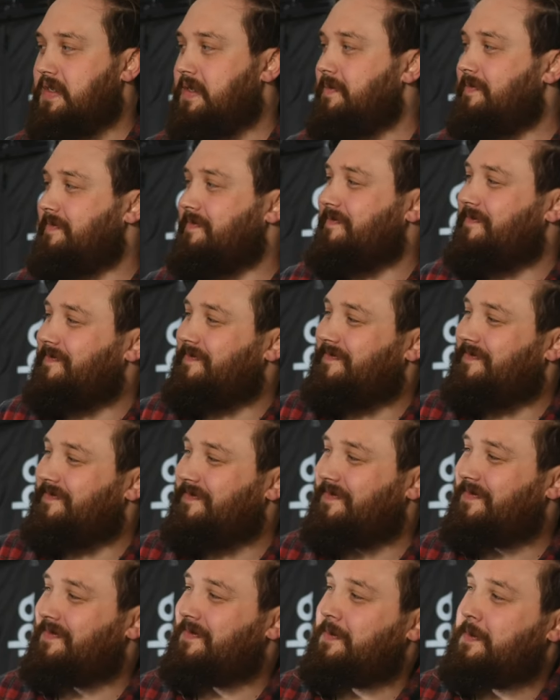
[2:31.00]

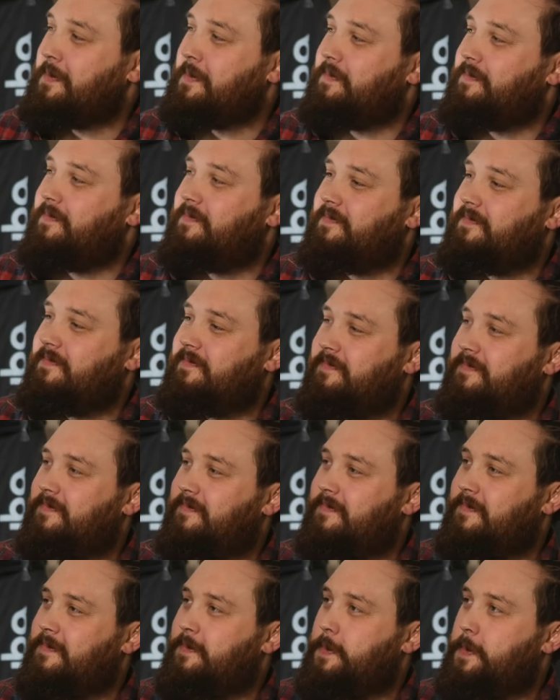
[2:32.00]

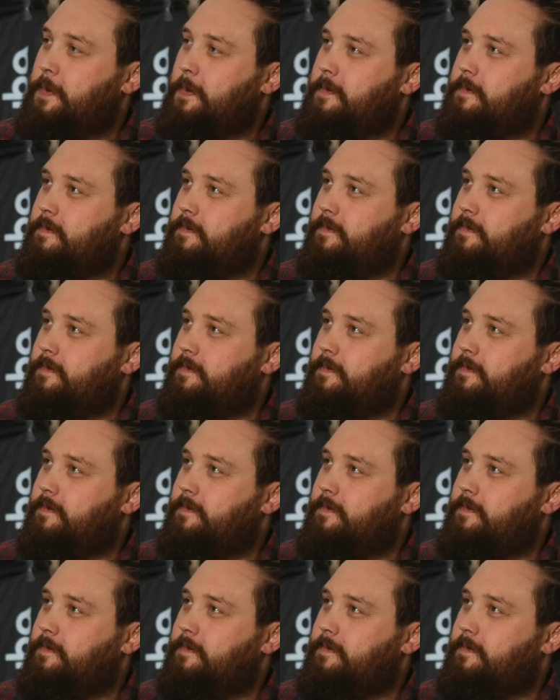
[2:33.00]
The person shown says nothing.